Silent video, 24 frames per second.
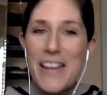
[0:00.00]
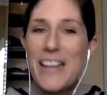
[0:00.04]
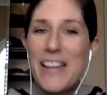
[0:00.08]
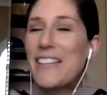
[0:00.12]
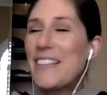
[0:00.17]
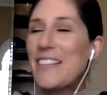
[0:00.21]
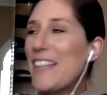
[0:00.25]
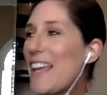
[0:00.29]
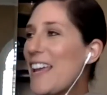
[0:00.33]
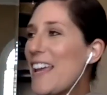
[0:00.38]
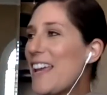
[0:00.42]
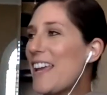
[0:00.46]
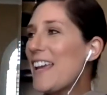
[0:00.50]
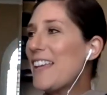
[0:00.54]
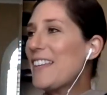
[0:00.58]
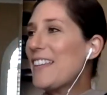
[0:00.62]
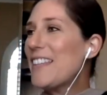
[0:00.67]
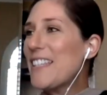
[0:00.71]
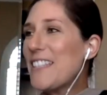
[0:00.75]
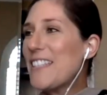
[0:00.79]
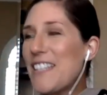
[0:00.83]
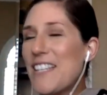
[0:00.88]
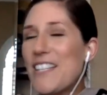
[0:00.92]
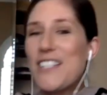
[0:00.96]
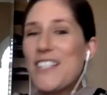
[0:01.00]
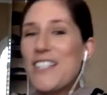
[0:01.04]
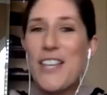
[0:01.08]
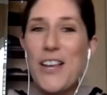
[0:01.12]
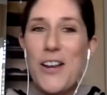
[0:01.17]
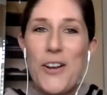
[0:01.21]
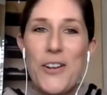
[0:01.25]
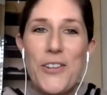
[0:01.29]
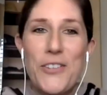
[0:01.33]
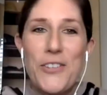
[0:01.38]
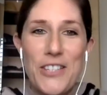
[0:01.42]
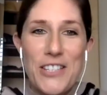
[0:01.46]
they, yeah, this is
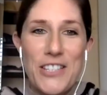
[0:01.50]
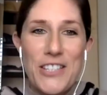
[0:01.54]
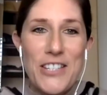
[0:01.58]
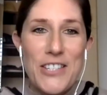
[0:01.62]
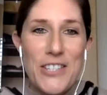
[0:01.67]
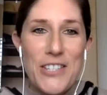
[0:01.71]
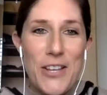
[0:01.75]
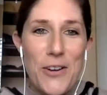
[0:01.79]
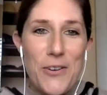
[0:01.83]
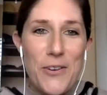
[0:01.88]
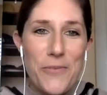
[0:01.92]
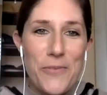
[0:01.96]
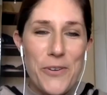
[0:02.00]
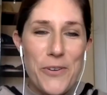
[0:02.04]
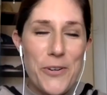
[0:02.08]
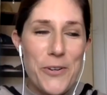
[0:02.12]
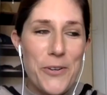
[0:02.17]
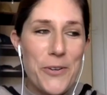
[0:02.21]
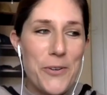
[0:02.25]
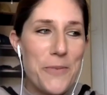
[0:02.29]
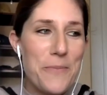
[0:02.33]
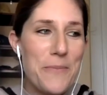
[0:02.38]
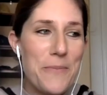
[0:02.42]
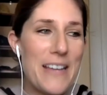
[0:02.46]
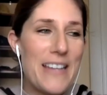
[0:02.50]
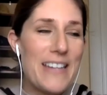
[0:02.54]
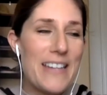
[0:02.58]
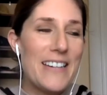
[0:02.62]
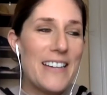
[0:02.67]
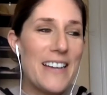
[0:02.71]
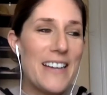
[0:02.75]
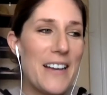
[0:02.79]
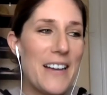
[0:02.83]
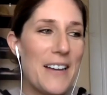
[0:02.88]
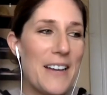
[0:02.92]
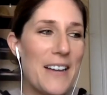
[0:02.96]
their, this is their room. And,
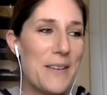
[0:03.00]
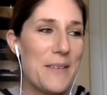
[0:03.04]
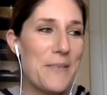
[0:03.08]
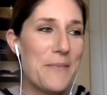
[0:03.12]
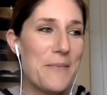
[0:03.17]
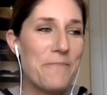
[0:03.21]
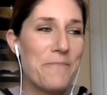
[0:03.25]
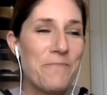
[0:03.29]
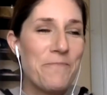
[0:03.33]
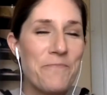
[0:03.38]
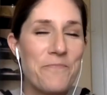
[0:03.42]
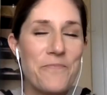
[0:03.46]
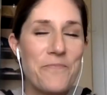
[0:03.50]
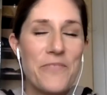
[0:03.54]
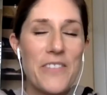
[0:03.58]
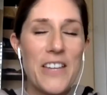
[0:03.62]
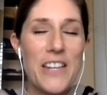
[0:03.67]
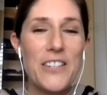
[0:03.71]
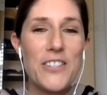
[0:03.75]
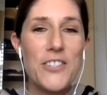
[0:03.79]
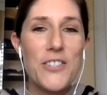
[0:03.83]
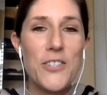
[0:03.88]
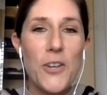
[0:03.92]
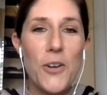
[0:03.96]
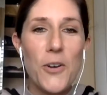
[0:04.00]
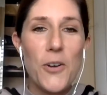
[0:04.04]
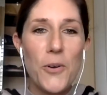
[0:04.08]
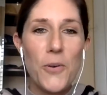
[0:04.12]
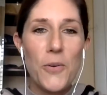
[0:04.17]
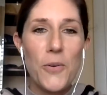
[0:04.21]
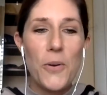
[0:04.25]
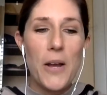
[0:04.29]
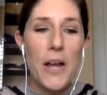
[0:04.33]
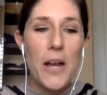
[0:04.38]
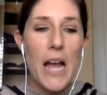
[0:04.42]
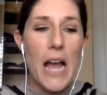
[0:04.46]
um,
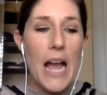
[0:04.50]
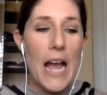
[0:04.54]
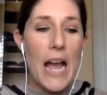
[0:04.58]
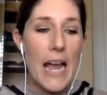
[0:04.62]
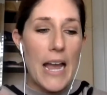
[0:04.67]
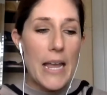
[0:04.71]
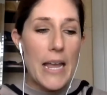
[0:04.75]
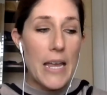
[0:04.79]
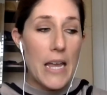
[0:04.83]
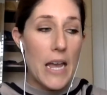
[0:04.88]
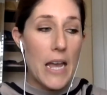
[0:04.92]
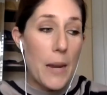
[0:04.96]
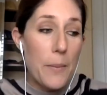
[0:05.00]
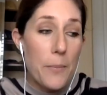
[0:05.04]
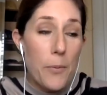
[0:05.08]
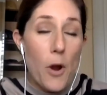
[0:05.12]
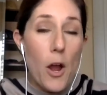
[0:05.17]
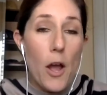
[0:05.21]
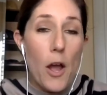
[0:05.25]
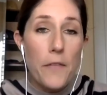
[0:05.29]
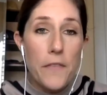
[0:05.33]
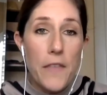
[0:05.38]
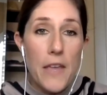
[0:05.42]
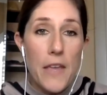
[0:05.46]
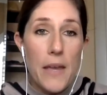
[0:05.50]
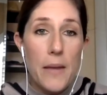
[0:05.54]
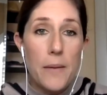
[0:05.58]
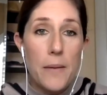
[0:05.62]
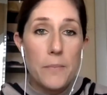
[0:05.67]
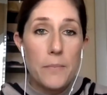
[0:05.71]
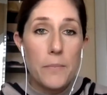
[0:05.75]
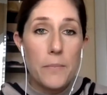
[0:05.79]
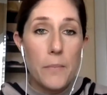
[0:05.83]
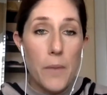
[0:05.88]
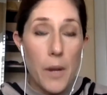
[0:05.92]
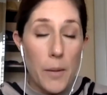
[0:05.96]
so I, I brought
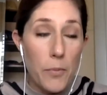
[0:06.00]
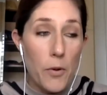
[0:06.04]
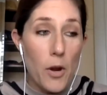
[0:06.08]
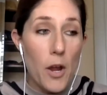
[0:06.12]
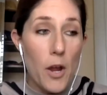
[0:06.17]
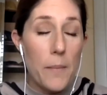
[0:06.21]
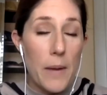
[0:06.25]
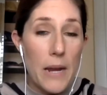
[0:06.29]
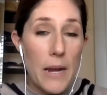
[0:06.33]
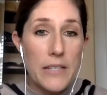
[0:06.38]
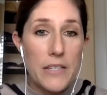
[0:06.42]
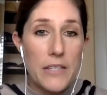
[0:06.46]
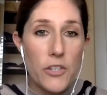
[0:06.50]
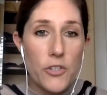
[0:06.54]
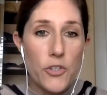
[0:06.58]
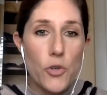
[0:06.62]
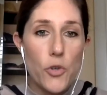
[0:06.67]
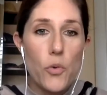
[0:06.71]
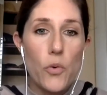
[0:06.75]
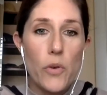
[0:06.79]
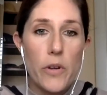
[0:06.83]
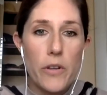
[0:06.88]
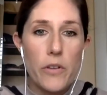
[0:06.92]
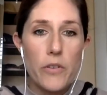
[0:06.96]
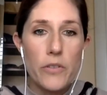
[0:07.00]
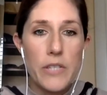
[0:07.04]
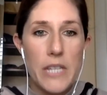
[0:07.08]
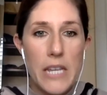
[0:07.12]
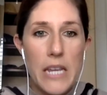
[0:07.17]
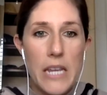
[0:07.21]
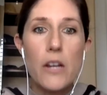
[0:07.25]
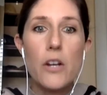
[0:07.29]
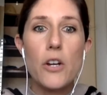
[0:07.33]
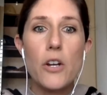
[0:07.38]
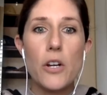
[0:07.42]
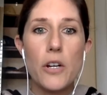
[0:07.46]
them, I brought my essential oils
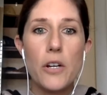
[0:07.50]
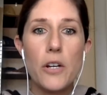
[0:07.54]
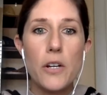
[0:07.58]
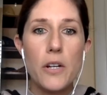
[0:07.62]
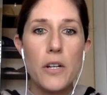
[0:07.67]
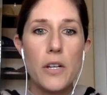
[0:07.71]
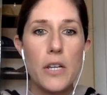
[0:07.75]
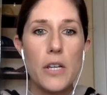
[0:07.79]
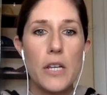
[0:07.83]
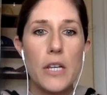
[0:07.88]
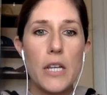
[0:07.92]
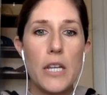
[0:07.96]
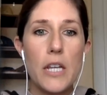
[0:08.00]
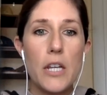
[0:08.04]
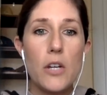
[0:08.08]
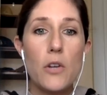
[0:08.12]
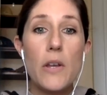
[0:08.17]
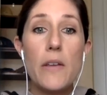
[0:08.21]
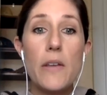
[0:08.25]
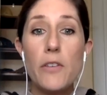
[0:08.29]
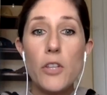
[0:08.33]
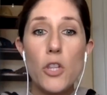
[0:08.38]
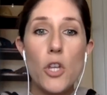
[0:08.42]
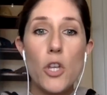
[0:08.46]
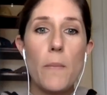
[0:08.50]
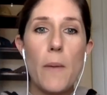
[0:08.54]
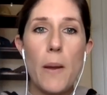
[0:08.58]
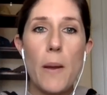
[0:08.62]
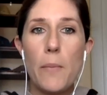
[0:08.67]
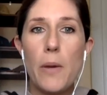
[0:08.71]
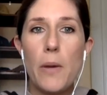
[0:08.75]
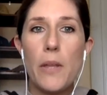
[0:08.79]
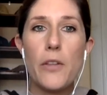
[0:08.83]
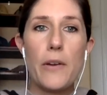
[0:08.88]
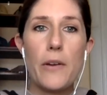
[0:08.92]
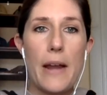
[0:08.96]
here you know, even though my
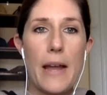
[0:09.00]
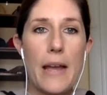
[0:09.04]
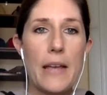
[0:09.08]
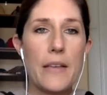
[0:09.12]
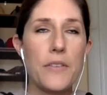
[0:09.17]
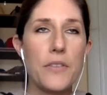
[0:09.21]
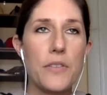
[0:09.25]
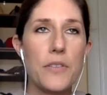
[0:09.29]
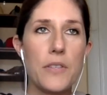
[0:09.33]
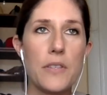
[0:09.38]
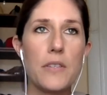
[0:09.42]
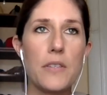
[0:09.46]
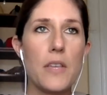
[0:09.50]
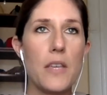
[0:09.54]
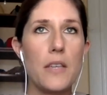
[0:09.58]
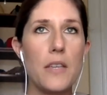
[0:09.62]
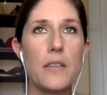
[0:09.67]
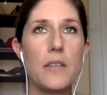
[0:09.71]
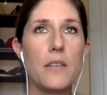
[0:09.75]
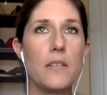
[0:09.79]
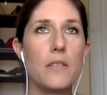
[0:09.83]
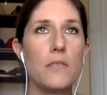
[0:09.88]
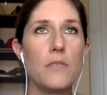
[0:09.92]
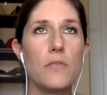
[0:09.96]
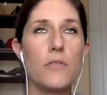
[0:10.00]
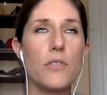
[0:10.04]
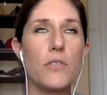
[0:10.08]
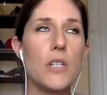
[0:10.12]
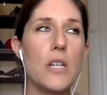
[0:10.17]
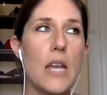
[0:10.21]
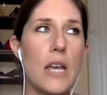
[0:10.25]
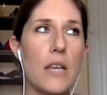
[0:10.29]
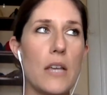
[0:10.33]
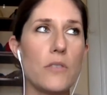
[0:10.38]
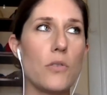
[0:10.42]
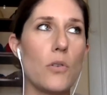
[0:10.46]
mother has like she
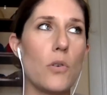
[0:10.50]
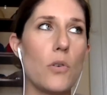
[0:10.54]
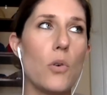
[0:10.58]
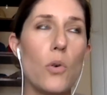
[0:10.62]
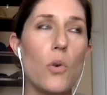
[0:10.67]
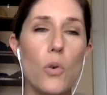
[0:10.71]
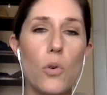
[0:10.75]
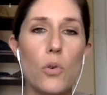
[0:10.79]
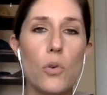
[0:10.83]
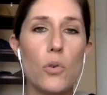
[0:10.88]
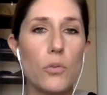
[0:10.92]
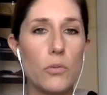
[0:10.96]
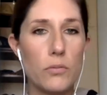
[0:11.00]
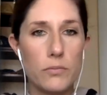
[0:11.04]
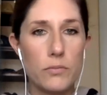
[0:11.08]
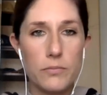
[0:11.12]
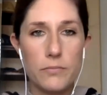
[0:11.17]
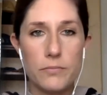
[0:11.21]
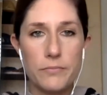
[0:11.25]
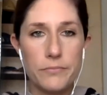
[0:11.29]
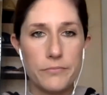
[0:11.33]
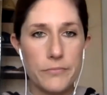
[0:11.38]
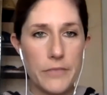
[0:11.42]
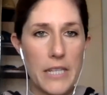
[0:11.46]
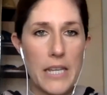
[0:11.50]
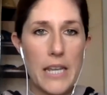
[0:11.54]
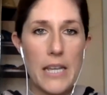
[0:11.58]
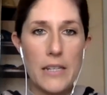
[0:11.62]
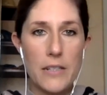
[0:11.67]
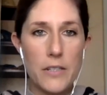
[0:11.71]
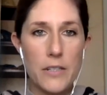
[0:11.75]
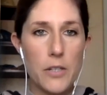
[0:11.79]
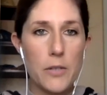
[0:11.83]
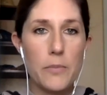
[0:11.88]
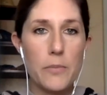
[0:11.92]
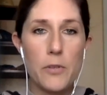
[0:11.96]
has a whole kit
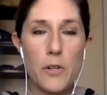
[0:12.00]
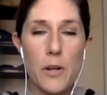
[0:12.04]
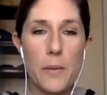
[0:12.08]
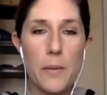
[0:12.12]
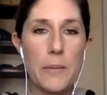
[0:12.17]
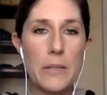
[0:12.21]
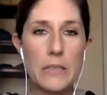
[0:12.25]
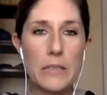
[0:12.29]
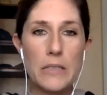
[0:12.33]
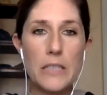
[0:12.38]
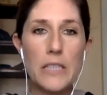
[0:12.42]
and caboodle. I mean,